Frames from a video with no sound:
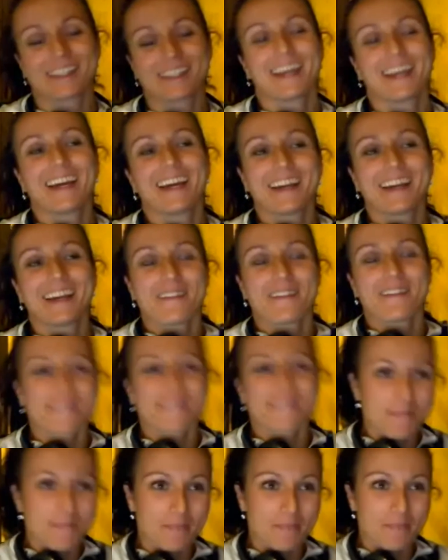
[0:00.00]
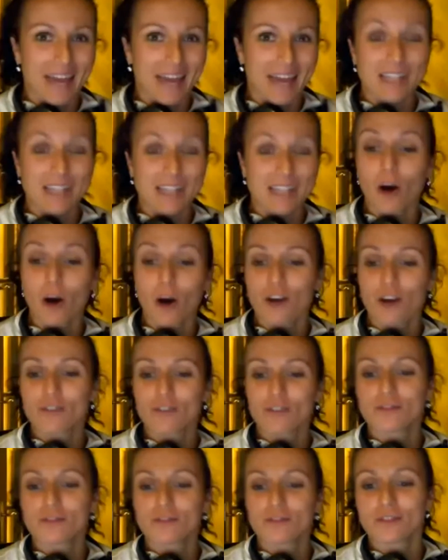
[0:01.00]
because
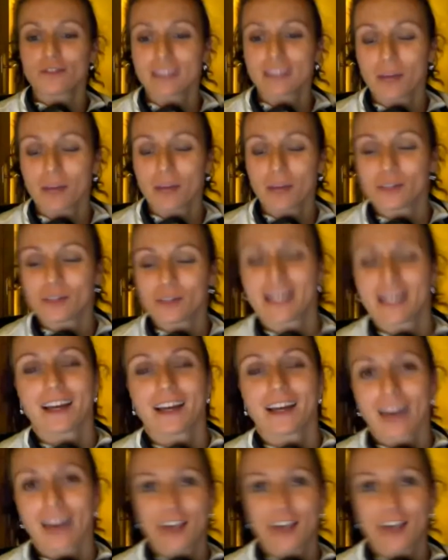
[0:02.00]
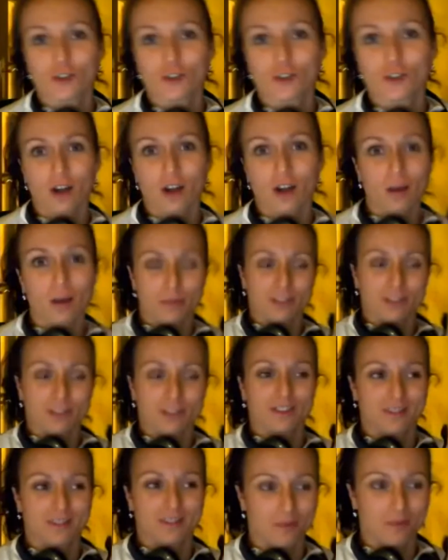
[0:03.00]
it's part of, that was like a last
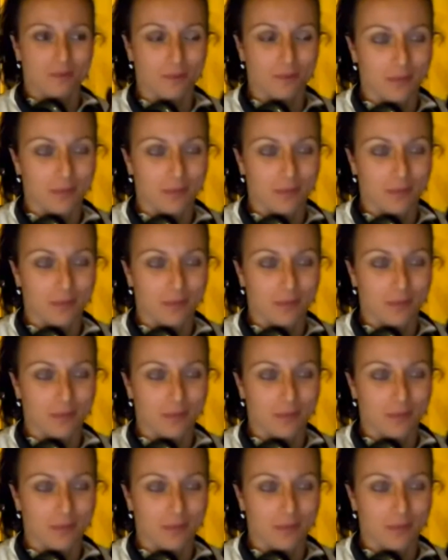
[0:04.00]
drop